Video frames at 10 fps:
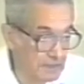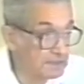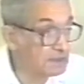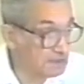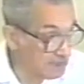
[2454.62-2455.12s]

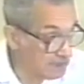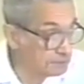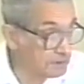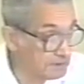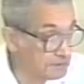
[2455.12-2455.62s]
selecting
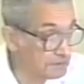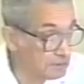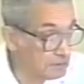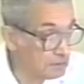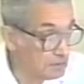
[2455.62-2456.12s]

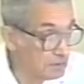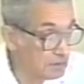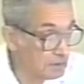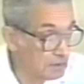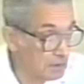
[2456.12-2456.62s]
cadres
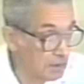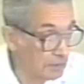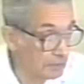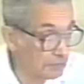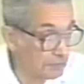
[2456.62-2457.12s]

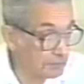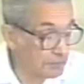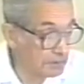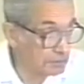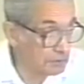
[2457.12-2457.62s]
of
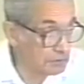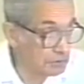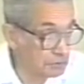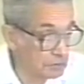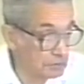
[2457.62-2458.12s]
people
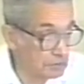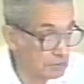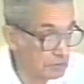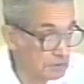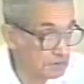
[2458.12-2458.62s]
to
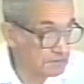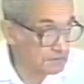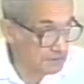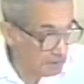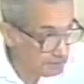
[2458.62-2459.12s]

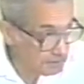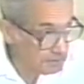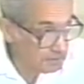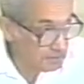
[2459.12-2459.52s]
start